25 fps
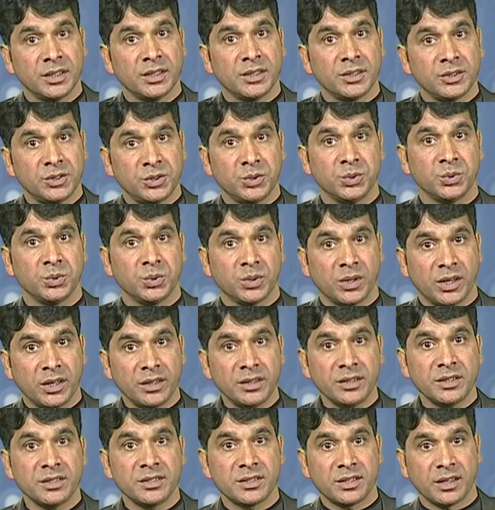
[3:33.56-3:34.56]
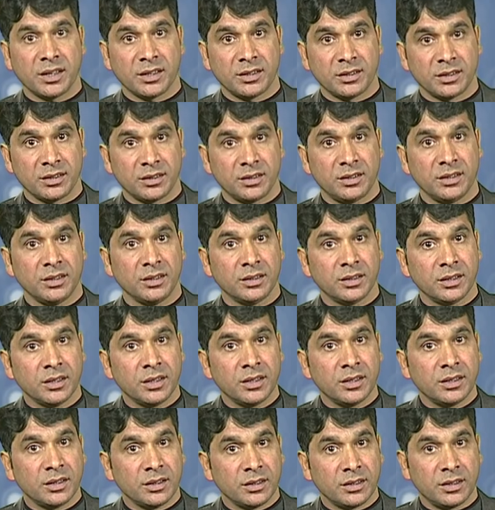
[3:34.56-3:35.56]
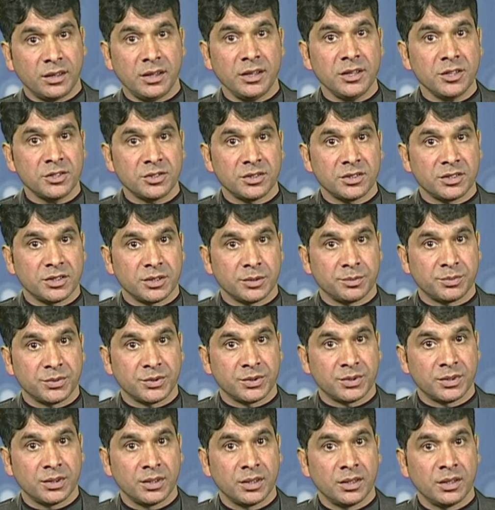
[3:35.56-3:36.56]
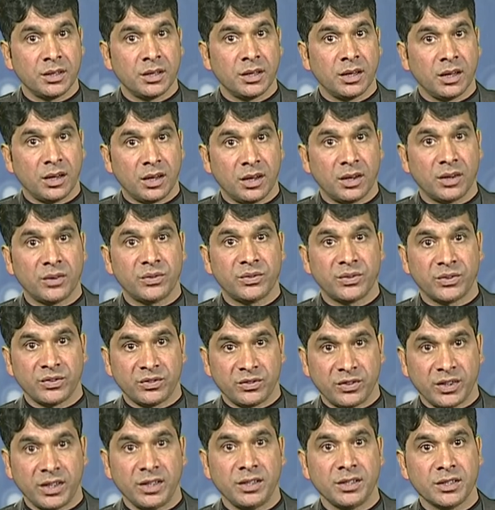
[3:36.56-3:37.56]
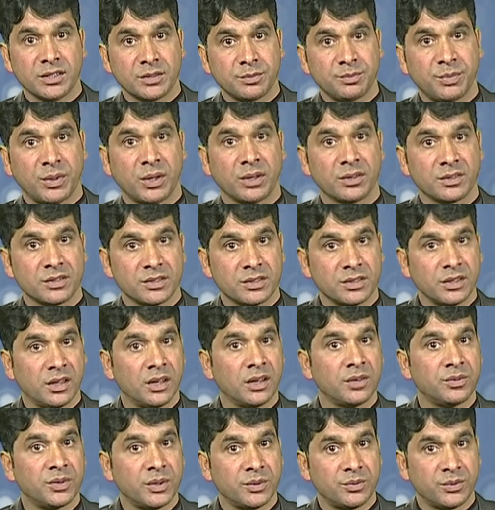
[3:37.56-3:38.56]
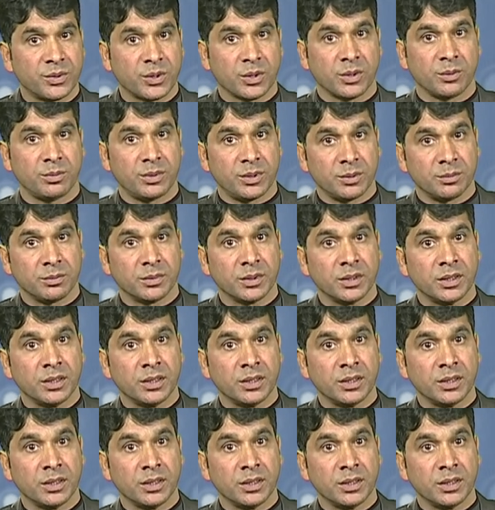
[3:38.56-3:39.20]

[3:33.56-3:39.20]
through understanding the relationships of various parts of a problem